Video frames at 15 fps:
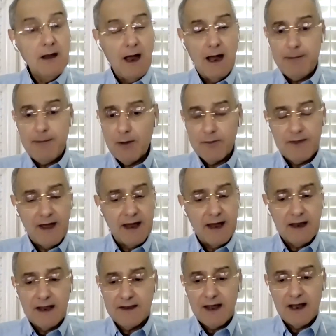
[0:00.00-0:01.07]
about
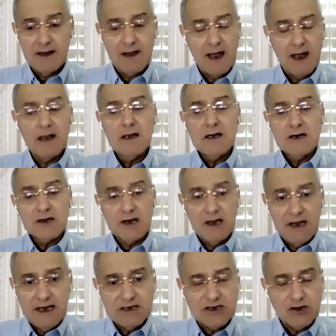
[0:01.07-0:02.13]
the
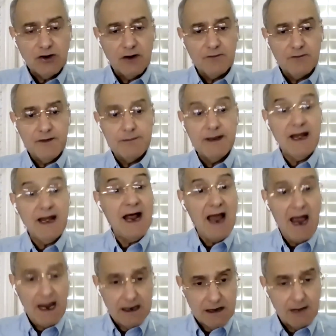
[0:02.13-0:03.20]
religion of Ibn
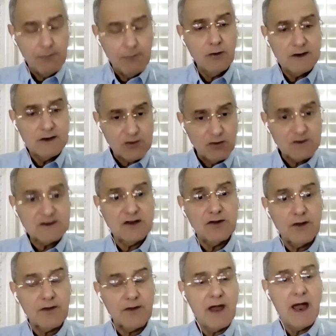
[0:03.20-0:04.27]
al-Haytham, who is
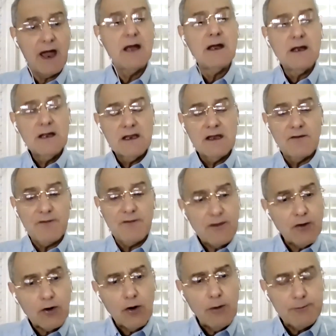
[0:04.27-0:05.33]
considered the
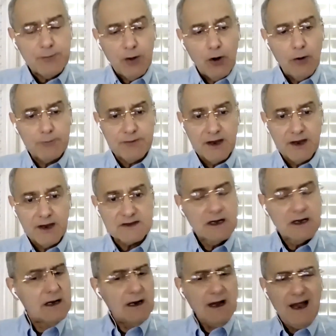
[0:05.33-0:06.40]
father of optics.
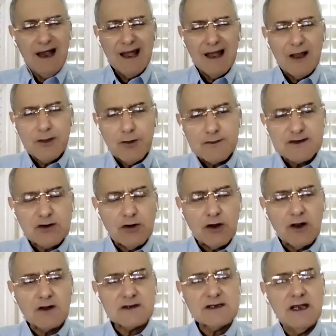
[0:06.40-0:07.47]
A lot of
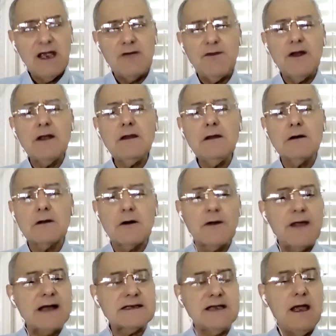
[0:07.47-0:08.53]
scholars, even, you know,
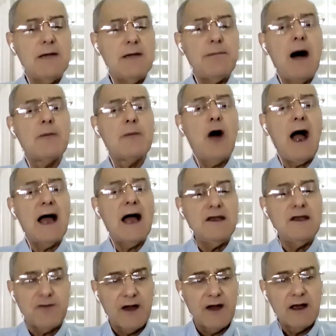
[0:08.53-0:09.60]
that Abu
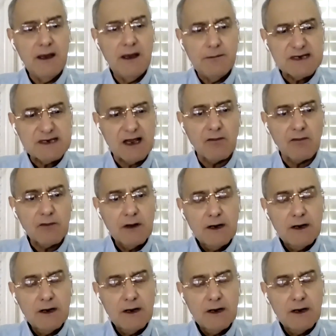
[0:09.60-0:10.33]
Hanifa himself,